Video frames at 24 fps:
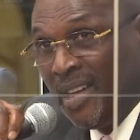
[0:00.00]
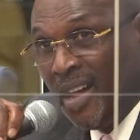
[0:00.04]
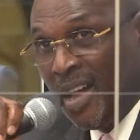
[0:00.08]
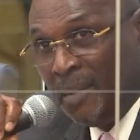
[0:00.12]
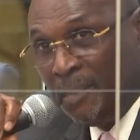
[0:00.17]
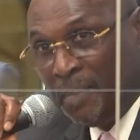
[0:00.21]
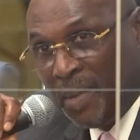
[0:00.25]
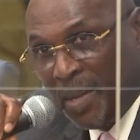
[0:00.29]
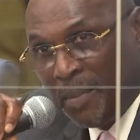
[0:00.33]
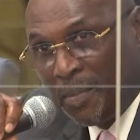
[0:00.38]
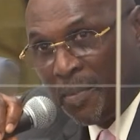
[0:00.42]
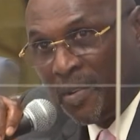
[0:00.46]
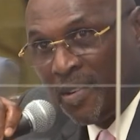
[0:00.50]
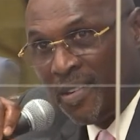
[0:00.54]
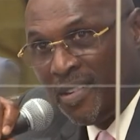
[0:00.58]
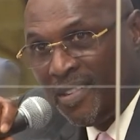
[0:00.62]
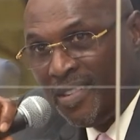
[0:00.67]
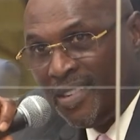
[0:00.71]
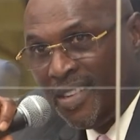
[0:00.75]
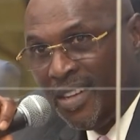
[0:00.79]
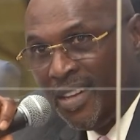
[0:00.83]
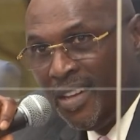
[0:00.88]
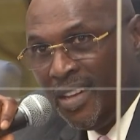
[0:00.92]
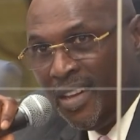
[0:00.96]
on paper.
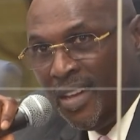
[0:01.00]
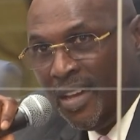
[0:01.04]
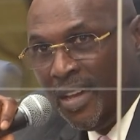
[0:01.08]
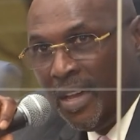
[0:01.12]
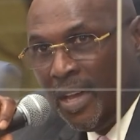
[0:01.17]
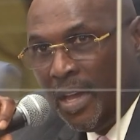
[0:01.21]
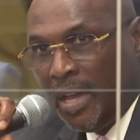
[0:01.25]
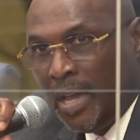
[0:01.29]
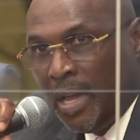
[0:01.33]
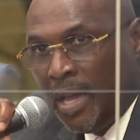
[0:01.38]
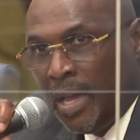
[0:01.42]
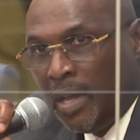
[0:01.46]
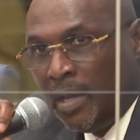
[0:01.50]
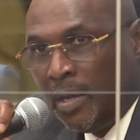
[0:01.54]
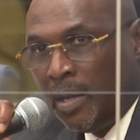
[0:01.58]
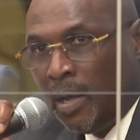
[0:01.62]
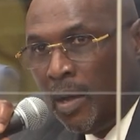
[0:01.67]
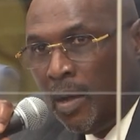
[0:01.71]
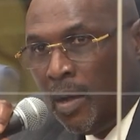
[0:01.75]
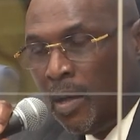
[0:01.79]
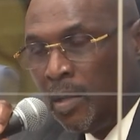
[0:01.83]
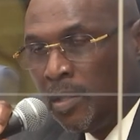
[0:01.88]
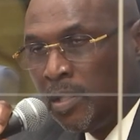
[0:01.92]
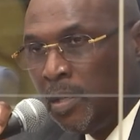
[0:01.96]
And
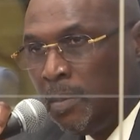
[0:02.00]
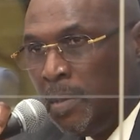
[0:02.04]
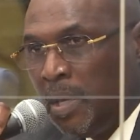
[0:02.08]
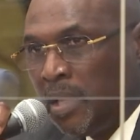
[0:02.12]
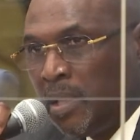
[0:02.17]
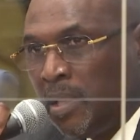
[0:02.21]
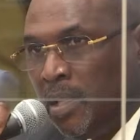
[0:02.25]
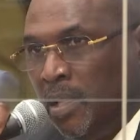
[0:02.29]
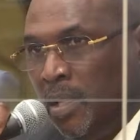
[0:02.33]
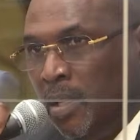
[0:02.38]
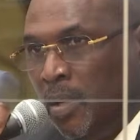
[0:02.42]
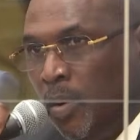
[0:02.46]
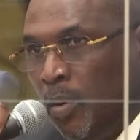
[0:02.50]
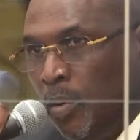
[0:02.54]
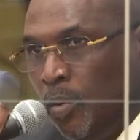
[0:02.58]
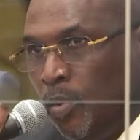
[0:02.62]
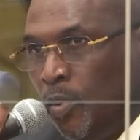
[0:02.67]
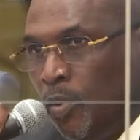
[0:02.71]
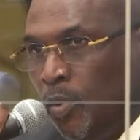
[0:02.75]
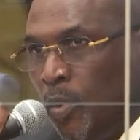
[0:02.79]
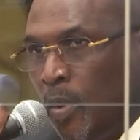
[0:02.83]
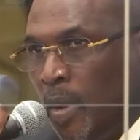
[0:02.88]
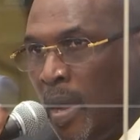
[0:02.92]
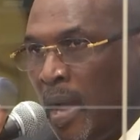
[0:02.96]
ultimately, who
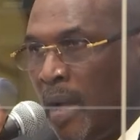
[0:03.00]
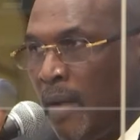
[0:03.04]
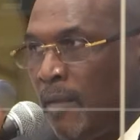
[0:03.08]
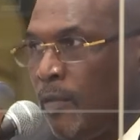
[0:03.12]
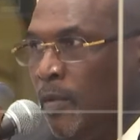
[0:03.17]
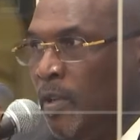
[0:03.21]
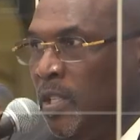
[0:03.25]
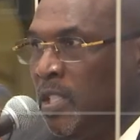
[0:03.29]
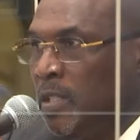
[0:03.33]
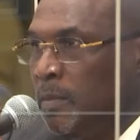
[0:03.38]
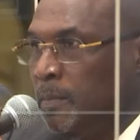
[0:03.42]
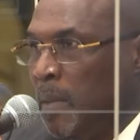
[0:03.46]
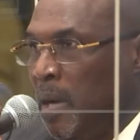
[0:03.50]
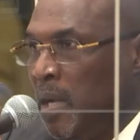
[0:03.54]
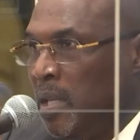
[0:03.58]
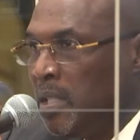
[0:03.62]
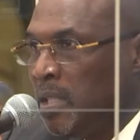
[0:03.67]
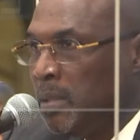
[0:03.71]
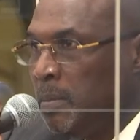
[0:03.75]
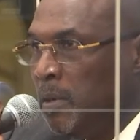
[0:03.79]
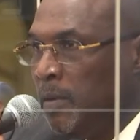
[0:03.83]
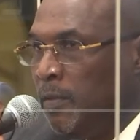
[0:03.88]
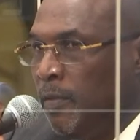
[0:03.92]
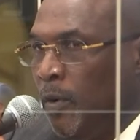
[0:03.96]
do you have
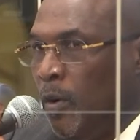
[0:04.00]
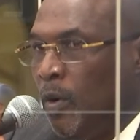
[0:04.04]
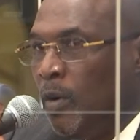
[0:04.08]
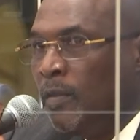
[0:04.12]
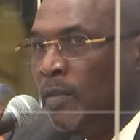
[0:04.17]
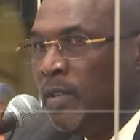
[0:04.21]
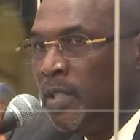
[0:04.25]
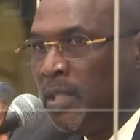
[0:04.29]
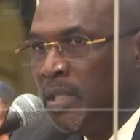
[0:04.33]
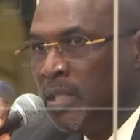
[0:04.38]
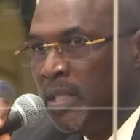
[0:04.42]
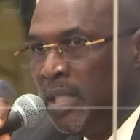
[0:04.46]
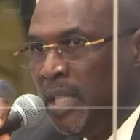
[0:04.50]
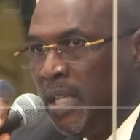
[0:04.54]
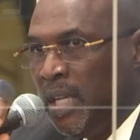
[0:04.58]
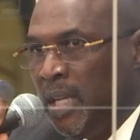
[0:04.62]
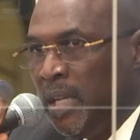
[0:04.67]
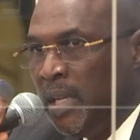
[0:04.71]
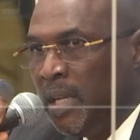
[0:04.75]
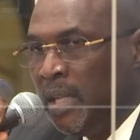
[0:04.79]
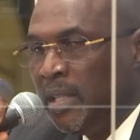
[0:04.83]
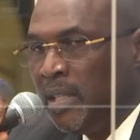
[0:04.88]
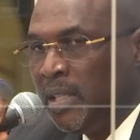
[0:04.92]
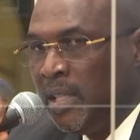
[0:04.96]
responsible for
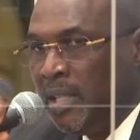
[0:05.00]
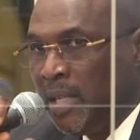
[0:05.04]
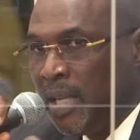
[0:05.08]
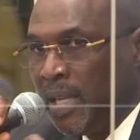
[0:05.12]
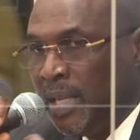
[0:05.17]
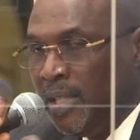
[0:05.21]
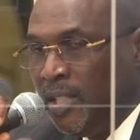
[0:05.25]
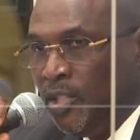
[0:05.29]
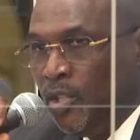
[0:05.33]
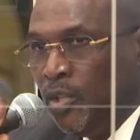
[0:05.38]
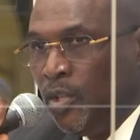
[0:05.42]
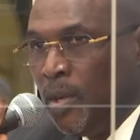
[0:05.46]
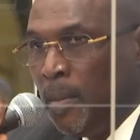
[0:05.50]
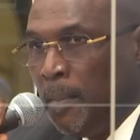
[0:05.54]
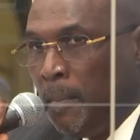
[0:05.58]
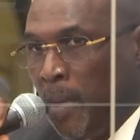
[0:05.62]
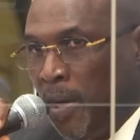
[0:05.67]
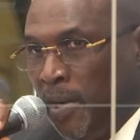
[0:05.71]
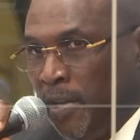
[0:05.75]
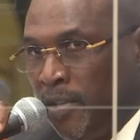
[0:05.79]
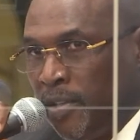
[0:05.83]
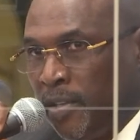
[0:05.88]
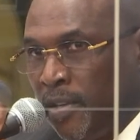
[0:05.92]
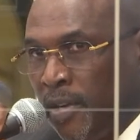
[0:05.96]
overseeing and to continue to
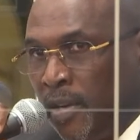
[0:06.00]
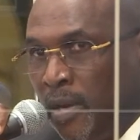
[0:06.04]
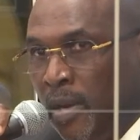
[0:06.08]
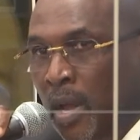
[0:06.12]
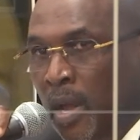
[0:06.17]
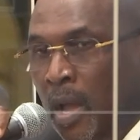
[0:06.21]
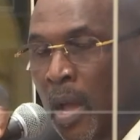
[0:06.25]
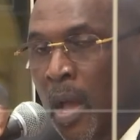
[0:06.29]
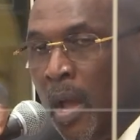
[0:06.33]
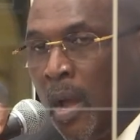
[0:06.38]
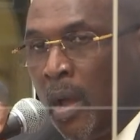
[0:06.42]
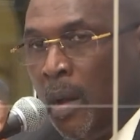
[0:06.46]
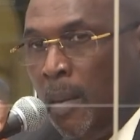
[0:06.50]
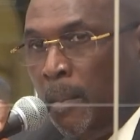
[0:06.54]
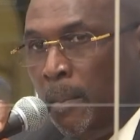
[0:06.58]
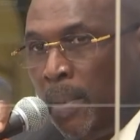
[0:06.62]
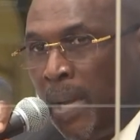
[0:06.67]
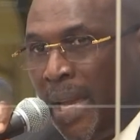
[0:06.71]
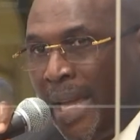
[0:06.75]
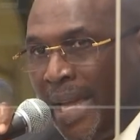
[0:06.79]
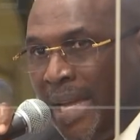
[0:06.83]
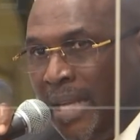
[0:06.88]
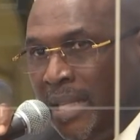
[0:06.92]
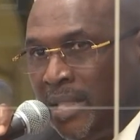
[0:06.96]
monitor
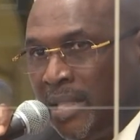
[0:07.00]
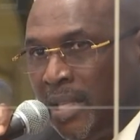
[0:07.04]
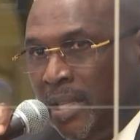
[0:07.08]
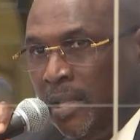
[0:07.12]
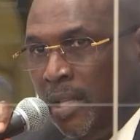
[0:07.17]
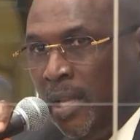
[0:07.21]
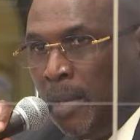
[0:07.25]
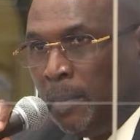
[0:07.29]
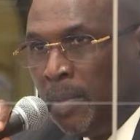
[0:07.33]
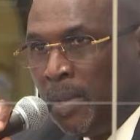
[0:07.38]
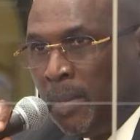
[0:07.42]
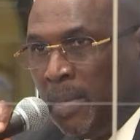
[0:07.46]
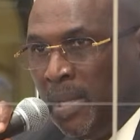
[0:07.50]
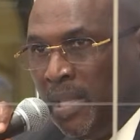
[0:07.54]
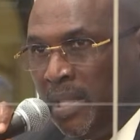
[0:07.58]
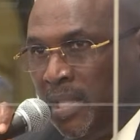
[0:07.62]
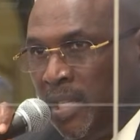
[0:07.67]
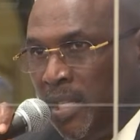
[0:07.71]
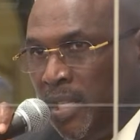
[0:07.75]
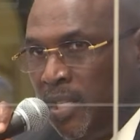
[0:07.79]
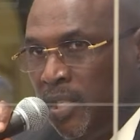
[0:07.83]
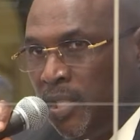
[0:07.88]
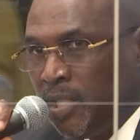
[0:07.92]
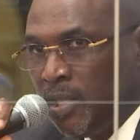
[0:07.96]
compliance and
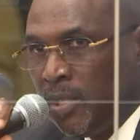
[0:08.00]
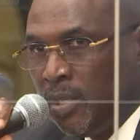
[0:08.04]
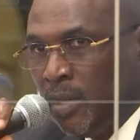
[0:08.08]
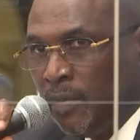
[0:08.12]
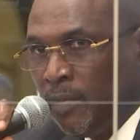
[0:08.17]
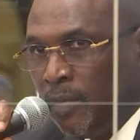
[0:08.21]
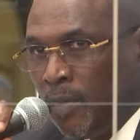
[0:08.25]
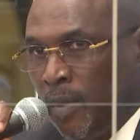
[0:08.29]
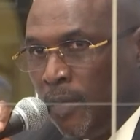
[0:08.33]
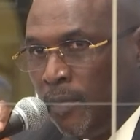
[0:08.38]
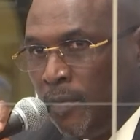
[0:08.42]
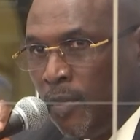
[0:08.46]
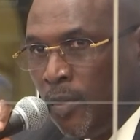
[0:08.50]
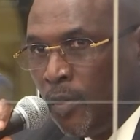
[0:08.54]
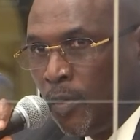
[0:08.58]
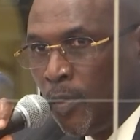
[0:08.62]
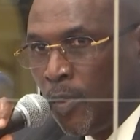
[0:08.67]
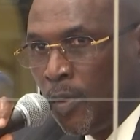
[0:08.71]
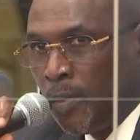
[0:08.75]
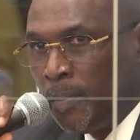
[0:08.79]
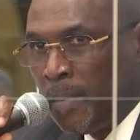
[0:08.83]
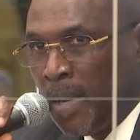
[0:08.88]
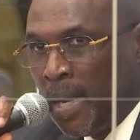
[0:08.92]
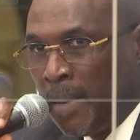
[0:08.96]
implementation of
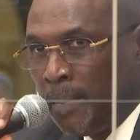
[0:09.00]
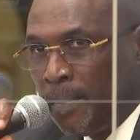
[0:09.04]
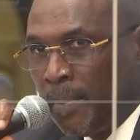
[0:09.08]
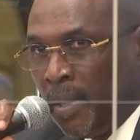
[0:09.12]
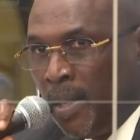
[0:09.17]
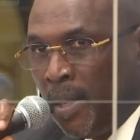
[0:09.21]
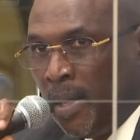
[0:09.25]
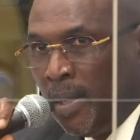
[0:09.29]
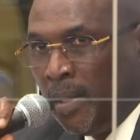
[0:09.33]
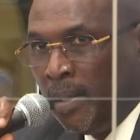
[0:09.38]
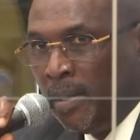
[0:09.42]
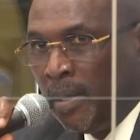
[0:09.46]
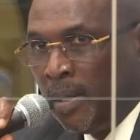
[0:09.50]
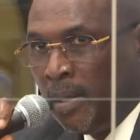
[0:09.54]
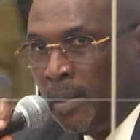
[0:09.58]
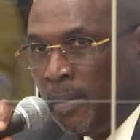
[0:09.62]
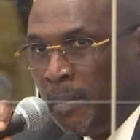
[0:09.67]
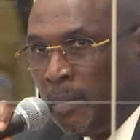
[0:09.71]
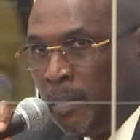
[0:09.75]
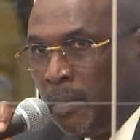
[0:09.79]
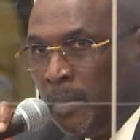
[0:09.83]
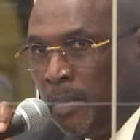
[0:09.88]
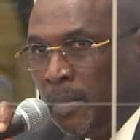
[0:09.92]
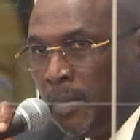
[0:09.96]
your roadmap
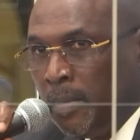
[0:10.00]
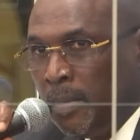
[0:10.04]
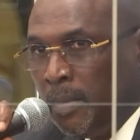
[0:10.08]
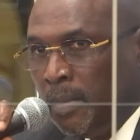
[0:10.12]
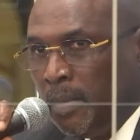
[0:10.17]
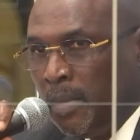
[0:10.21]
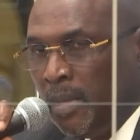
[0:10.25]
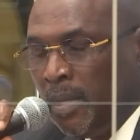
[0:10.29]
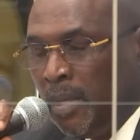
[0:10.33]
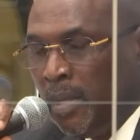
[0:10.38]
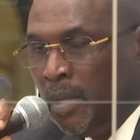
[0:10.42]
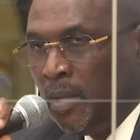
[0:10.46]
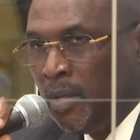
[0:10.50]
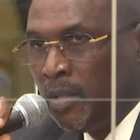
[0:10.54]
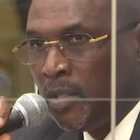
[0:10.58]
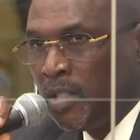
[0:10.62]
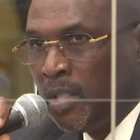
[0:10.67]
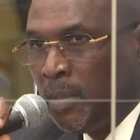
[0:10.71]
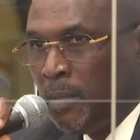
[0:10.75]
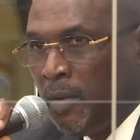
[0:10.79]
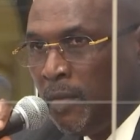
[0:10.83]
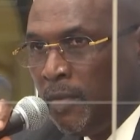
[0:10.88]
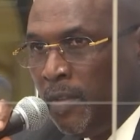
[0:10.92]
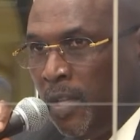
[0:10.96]
and you know,
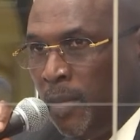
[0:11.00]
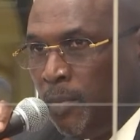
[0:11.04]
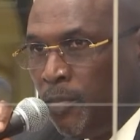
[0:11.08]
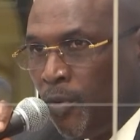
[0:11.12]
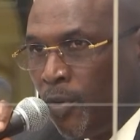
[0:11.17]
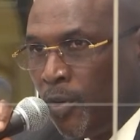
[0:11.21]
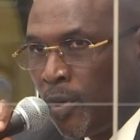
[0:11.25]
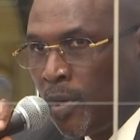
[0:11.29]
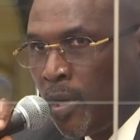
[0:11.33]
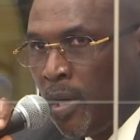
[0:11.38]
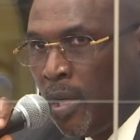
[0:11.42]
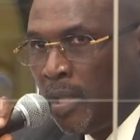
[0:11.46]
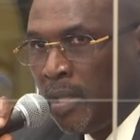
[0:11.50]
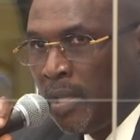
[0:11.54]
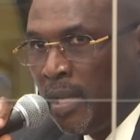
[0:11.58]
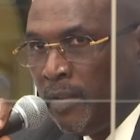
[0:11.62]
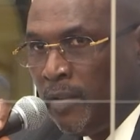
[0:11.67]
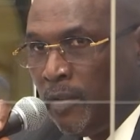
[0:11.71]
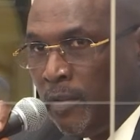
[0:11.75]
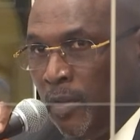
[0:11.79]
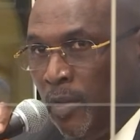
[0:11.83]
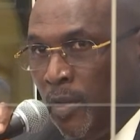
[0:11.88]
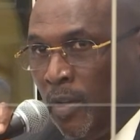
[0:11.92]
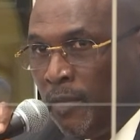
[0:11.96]
some of the protocol that
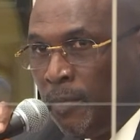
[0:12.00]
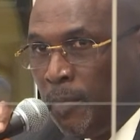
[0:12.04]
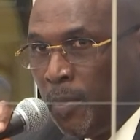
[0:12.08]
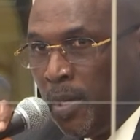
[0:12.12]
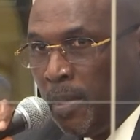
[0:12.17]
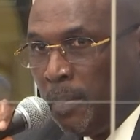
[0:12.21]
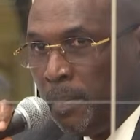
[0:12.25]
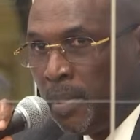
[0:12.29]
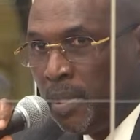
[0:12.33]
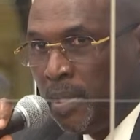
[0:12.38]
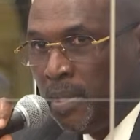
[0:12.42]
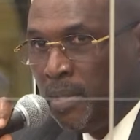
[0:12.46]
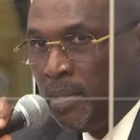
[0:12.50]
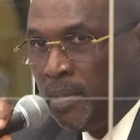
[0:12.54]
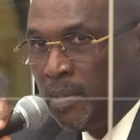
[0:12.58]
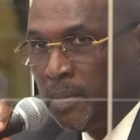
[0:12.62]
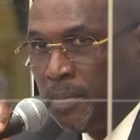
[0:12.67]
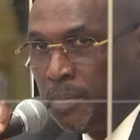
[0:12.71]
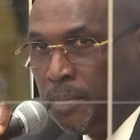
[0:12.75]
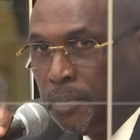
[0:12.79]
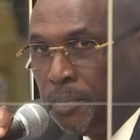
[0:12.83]
you have put in place?